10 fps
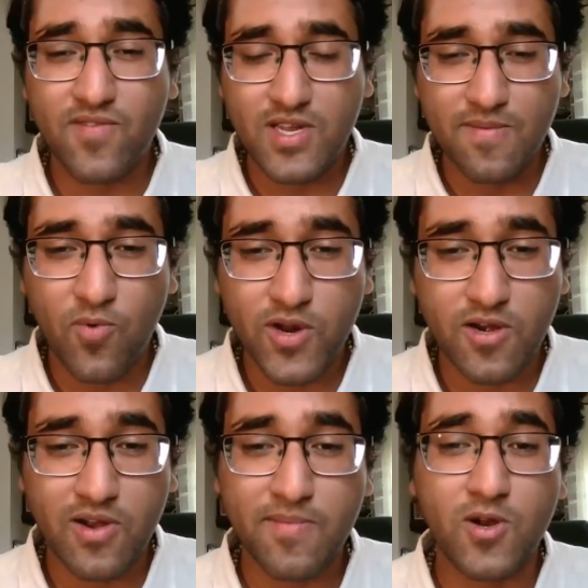17 point
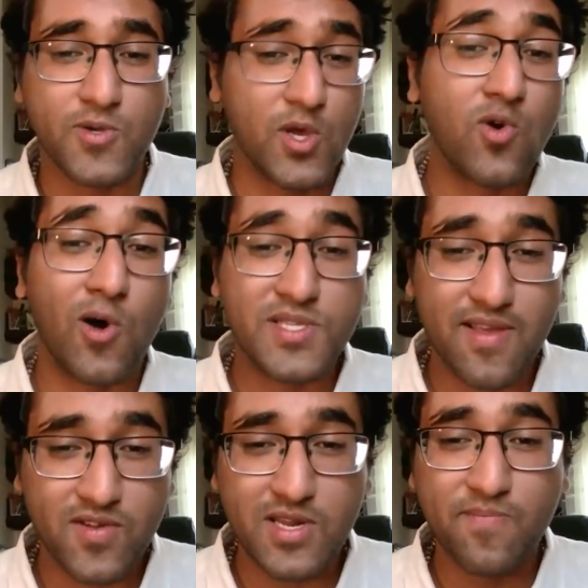agreement or so called
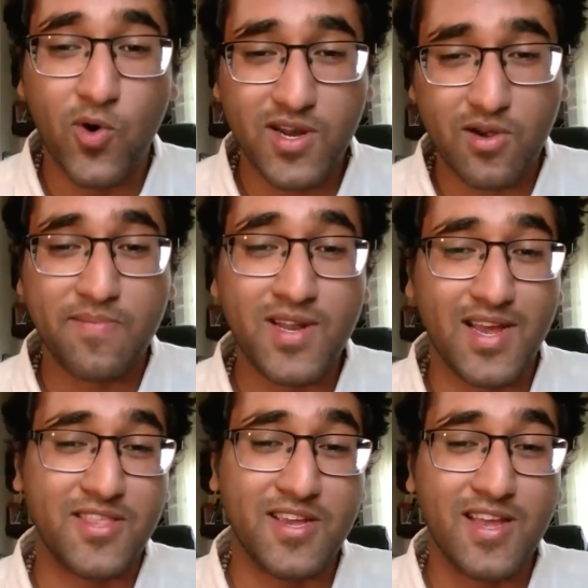17 point agreement.
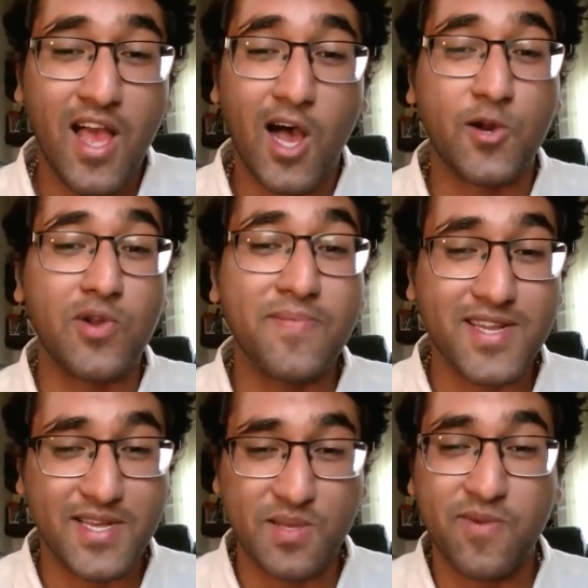I think
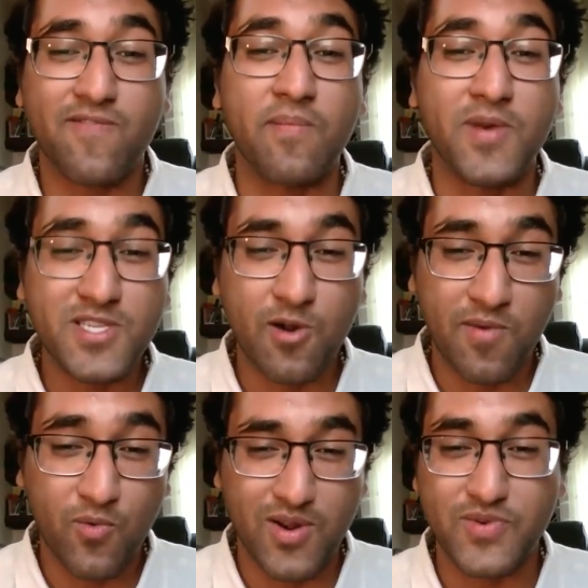agreement is a bit of a
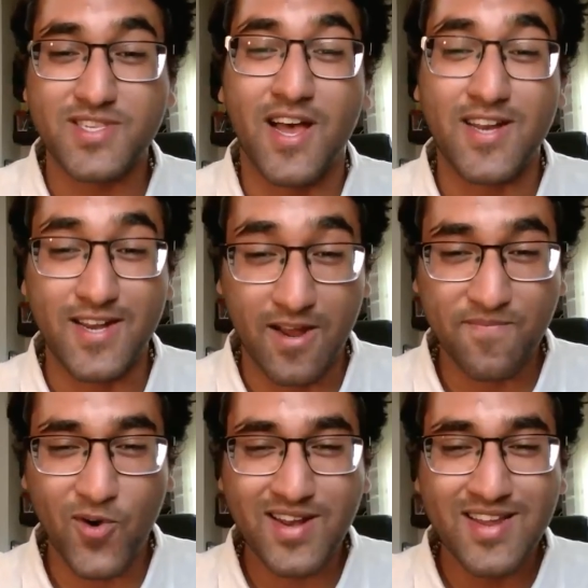misnomer when it was signed at
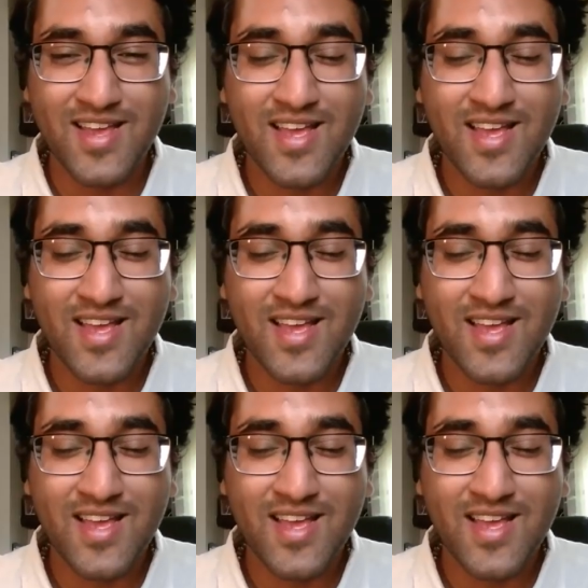gunpoint.